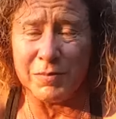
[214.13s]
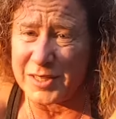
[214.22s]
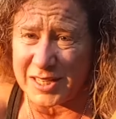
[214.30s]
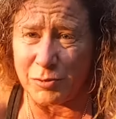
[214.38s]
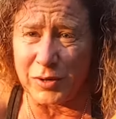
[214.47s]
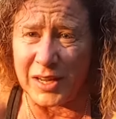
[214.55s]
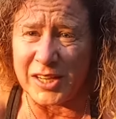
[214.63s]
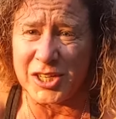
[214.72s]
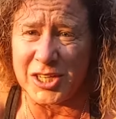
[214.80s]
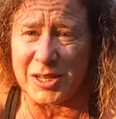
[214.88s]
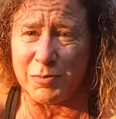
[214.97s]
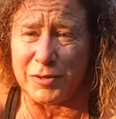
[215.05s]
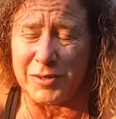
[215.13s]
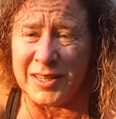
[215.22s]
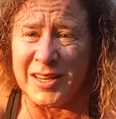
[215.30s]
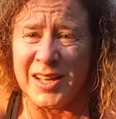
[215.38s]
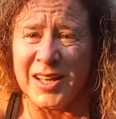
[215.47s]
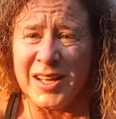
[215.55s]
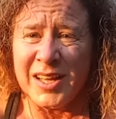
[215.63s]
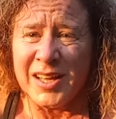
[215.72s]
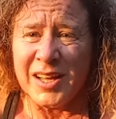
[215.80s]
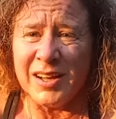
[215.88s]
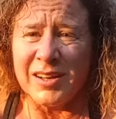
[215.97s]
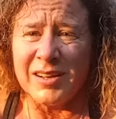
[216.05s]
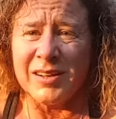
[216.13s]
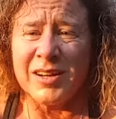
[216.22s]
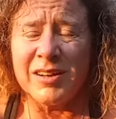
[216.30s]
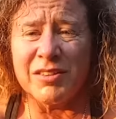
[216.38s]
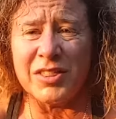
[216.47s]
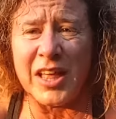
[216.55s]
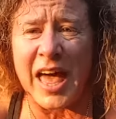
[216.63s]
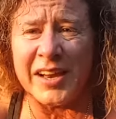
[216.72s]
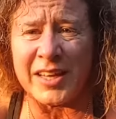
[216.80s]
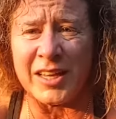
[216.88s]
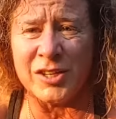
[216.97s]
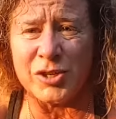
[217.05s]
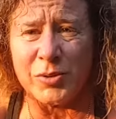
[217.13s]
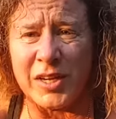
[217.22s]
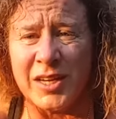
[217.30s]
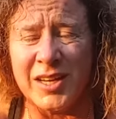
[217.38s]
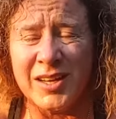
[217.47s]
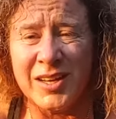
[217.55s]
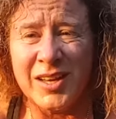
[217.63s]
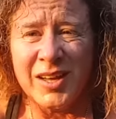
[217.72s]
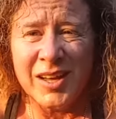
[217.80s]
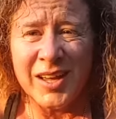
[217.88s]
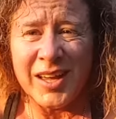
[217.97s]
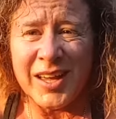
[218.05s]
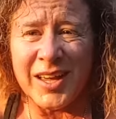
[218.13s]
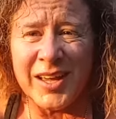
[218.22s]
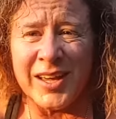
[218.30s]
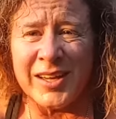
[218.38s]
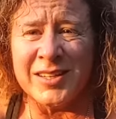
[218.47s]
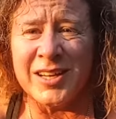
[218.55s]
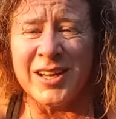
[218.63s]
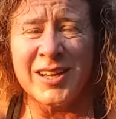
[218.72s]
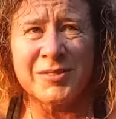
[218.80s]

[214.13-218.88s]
It's a relationship between athletic injury and